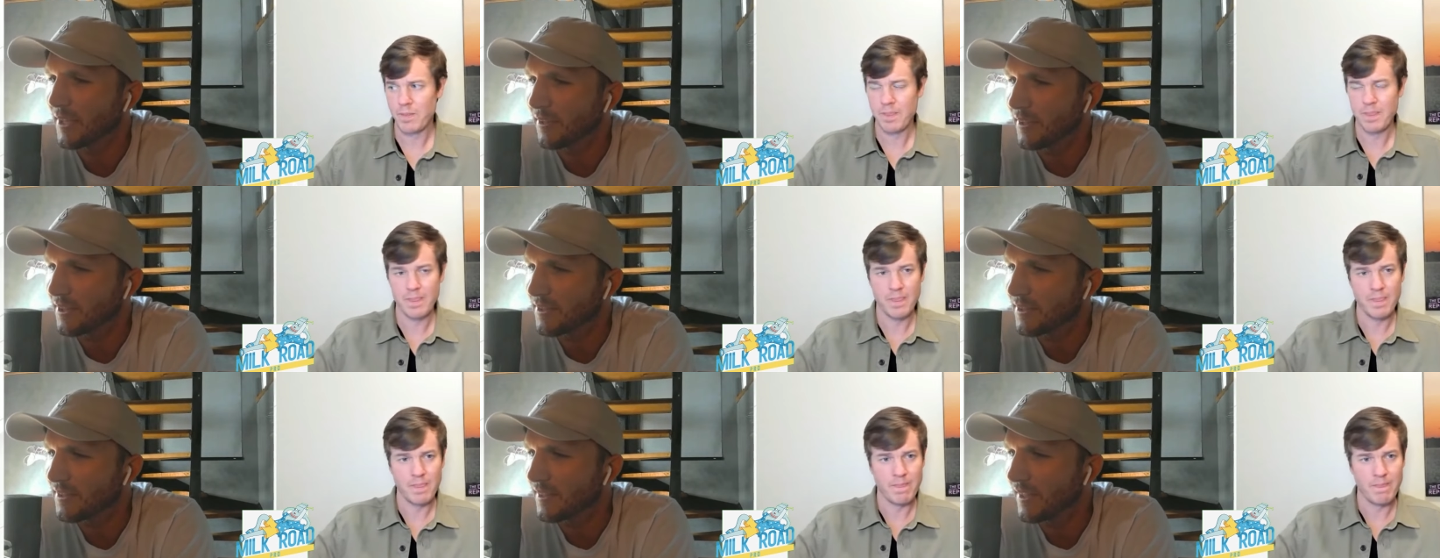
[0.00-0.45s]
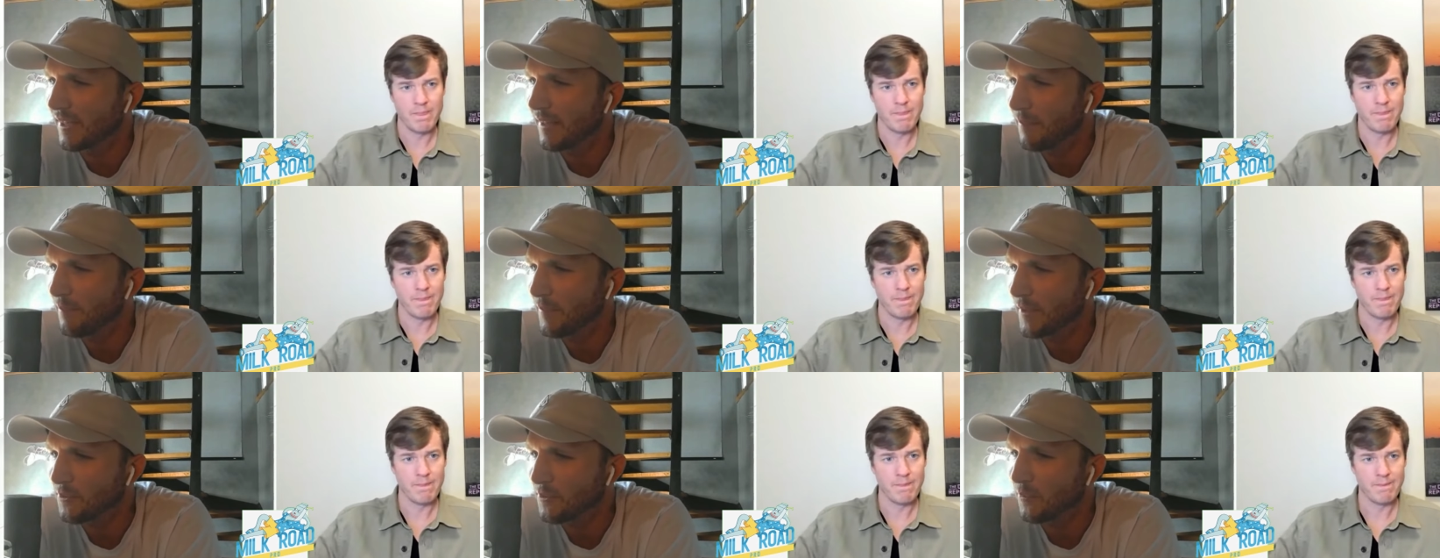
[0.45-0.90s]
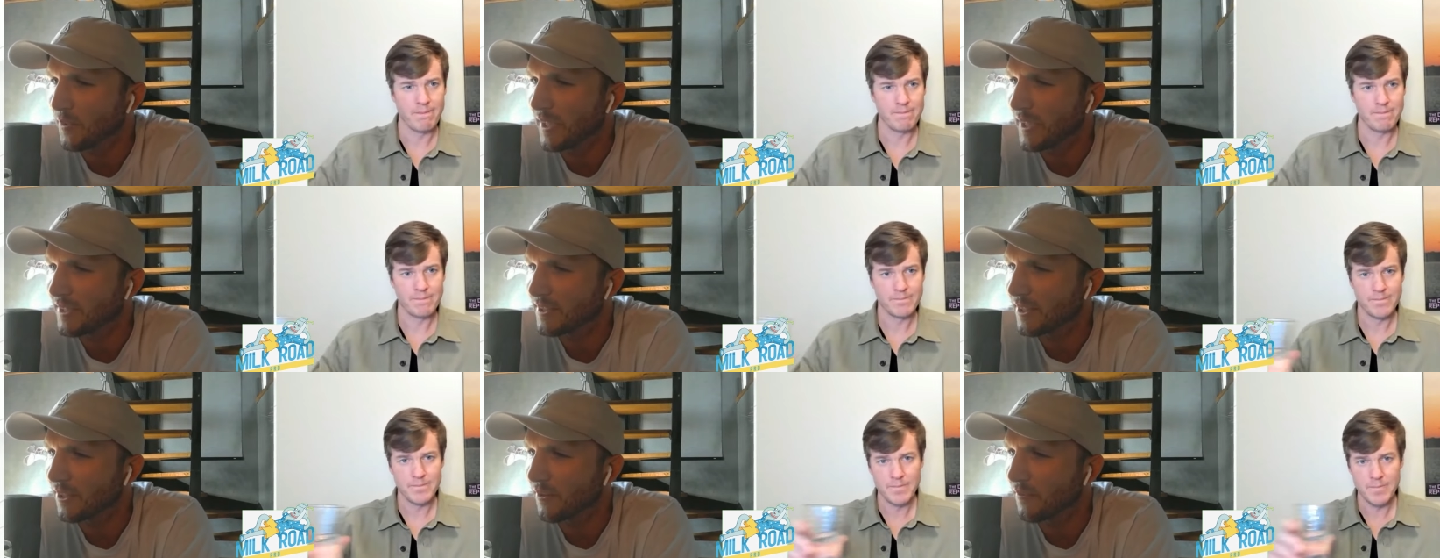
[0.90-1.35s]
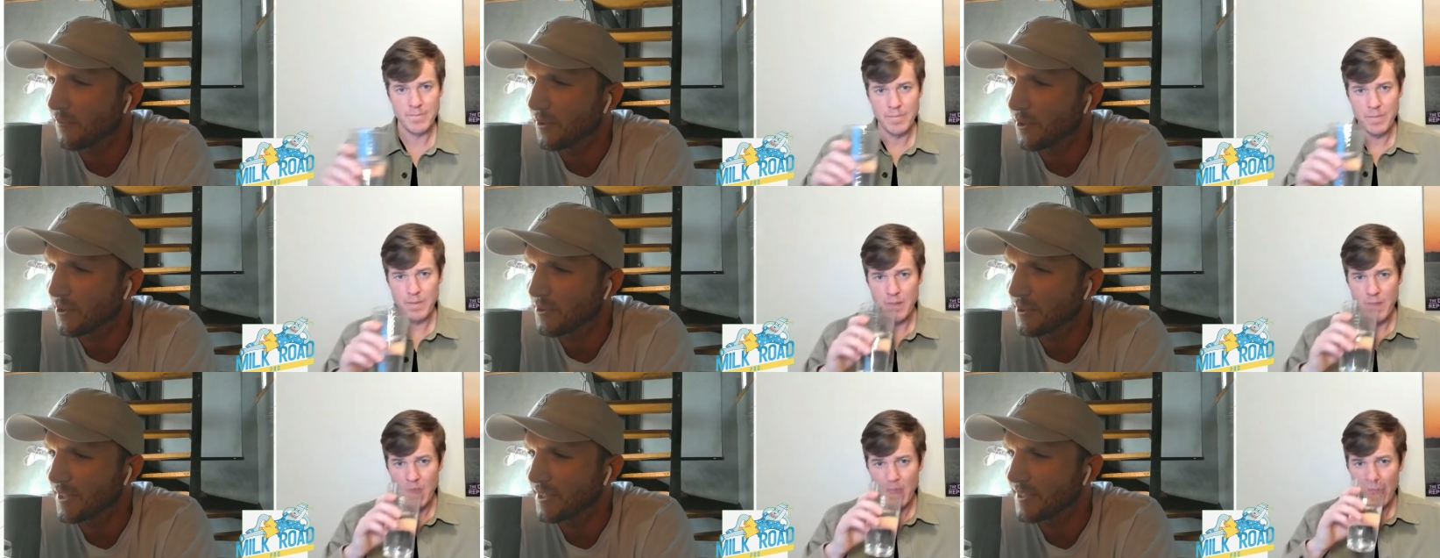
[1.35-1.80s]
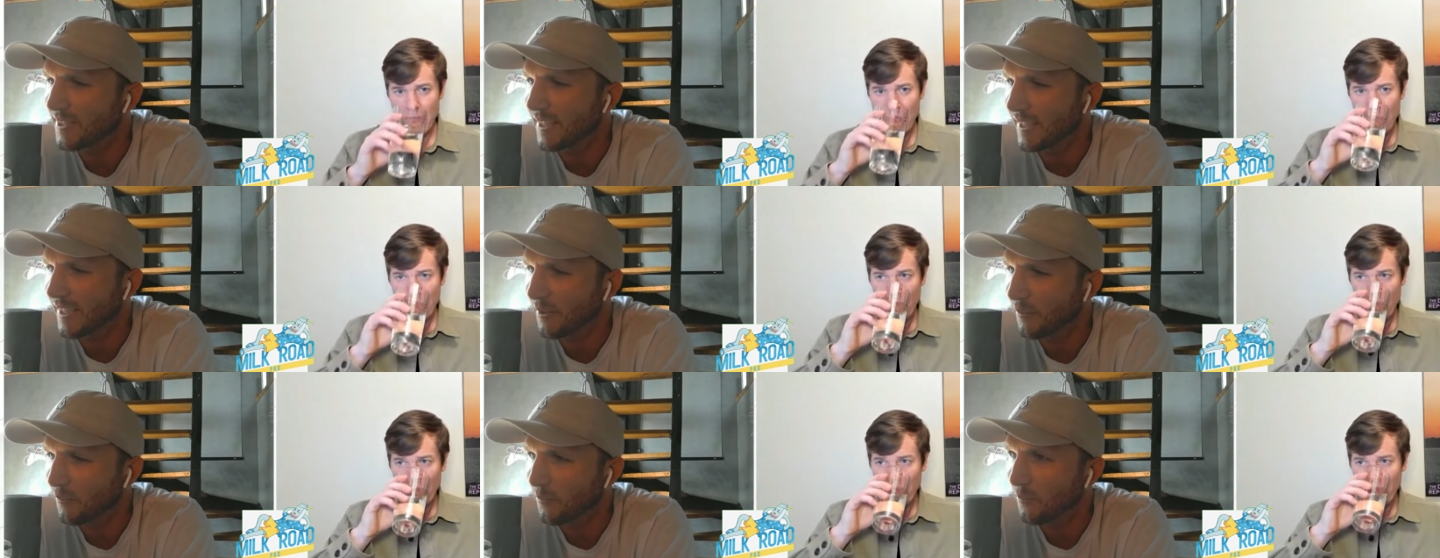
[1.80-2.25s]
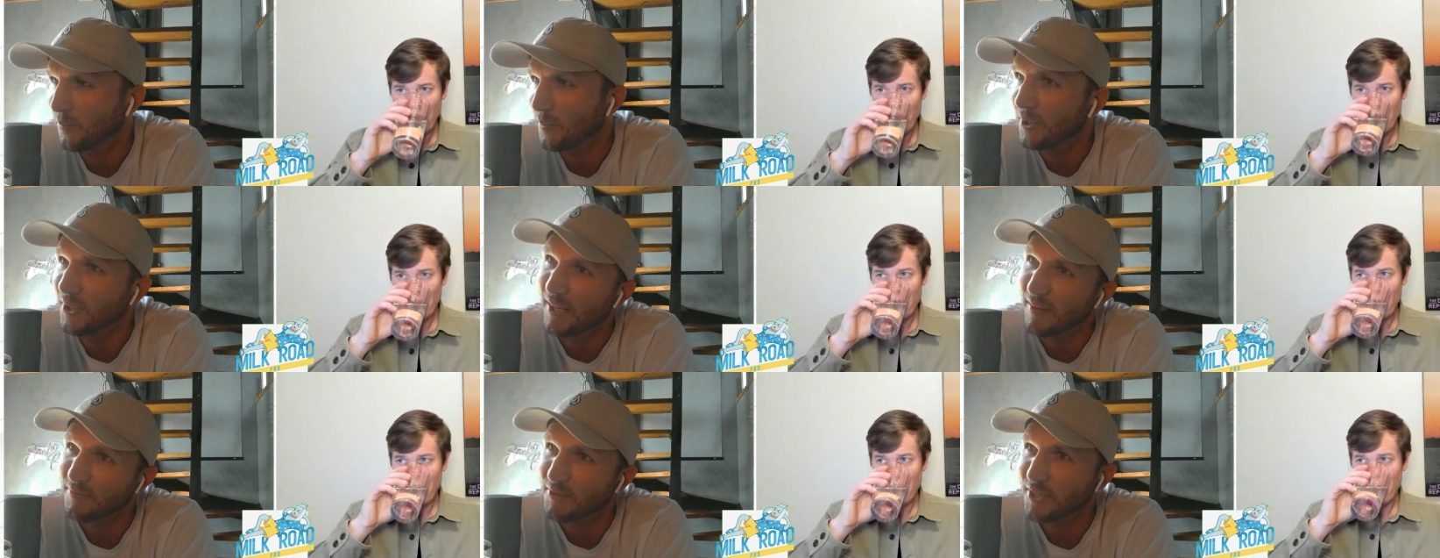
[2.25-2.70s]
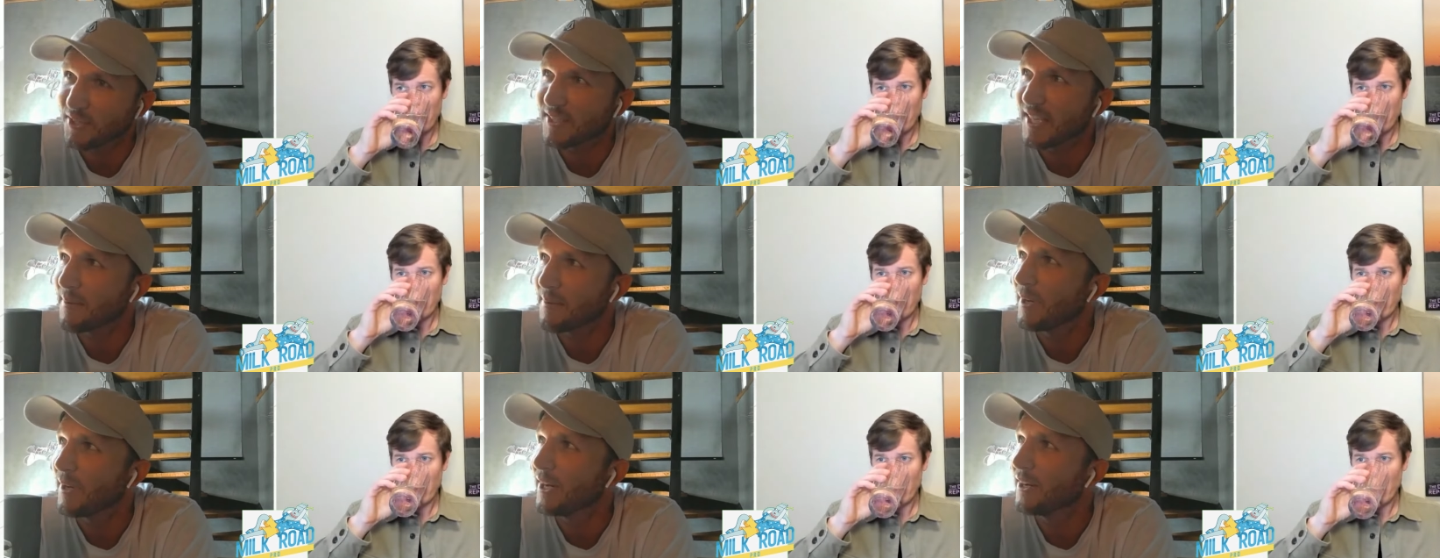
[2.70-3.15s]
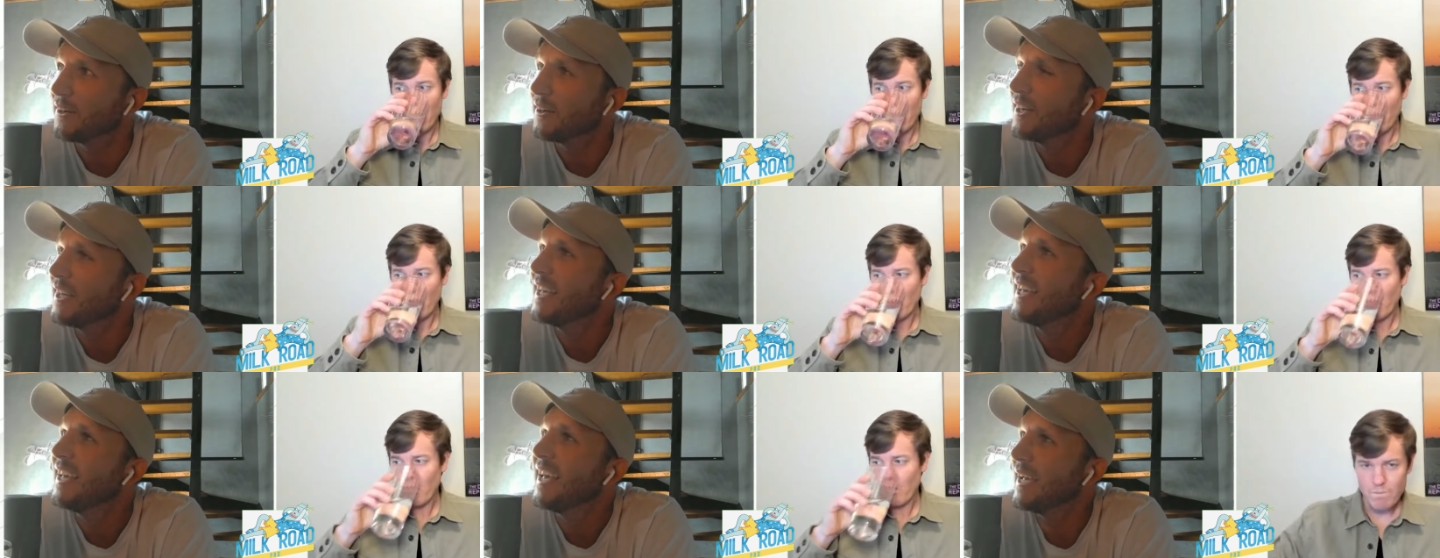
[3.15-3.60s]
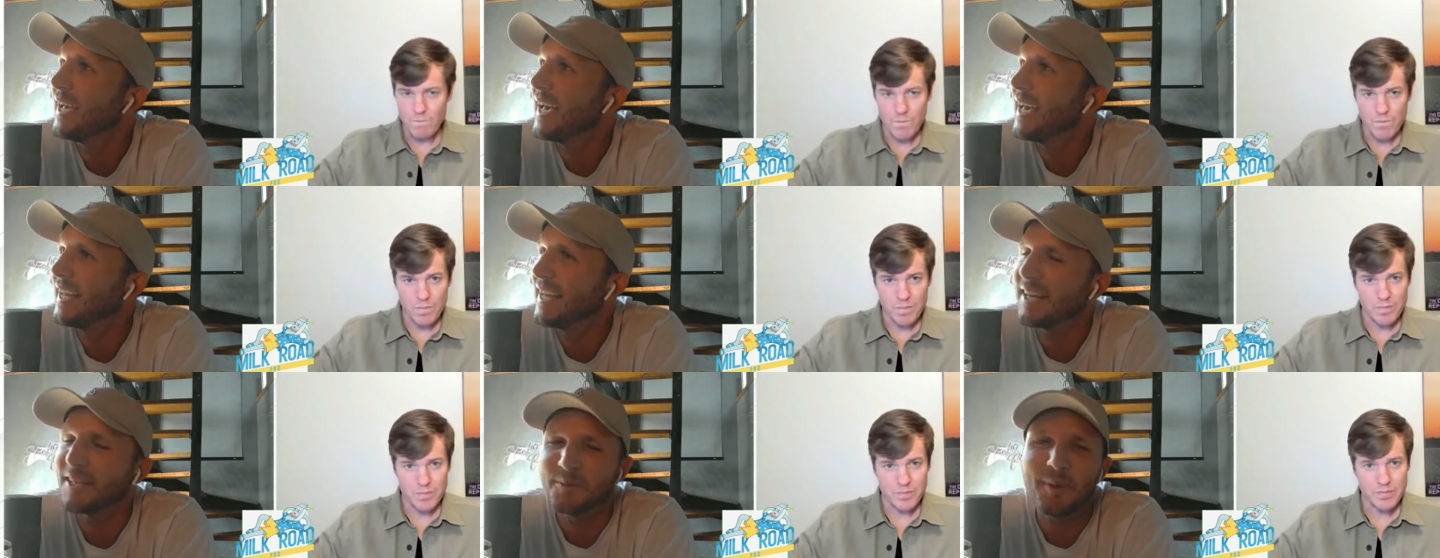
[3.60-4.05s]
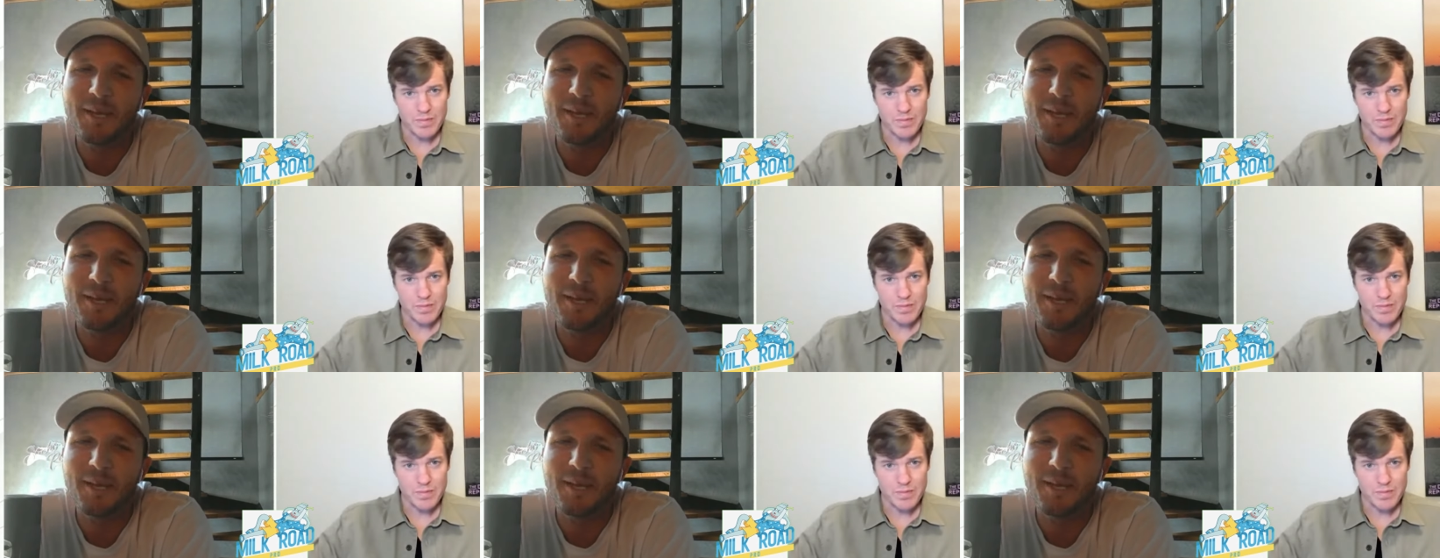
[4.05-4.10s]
Speaker 1: out this um, this week. So for those listening, it will have just came out, and it is